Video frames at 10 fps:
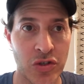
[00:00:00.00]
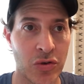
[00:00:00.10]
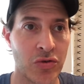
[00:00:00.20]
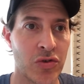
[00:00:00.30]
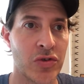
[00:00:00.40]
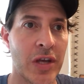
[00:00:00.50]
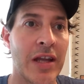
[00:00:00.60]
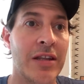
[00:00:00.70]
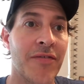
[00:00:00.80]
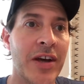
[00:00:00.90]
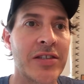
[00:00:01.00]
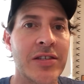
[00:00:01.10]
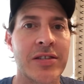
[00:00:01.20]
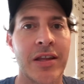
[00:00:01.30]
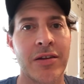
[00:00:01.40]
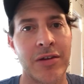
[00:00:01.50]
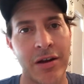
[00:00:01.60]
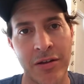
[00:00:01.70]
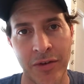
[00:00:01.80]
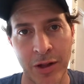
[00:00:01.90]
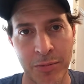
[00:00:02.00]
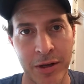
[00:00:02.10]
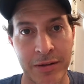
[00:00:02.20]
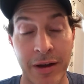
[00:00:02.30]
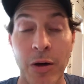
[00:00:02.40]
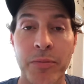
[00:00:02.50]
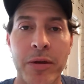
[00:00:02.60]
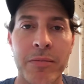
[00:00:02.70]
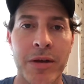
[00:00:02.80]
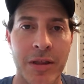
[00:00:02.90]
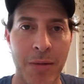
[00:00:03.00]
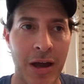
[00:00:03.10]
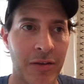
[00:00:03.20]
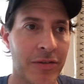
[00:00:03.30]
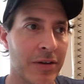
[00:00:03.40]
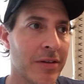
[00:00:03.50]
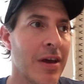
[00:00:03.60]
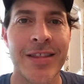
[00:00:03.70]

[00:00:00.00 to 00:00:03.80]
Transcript: soldiers and devices that they're now developing to help them in the battlefield.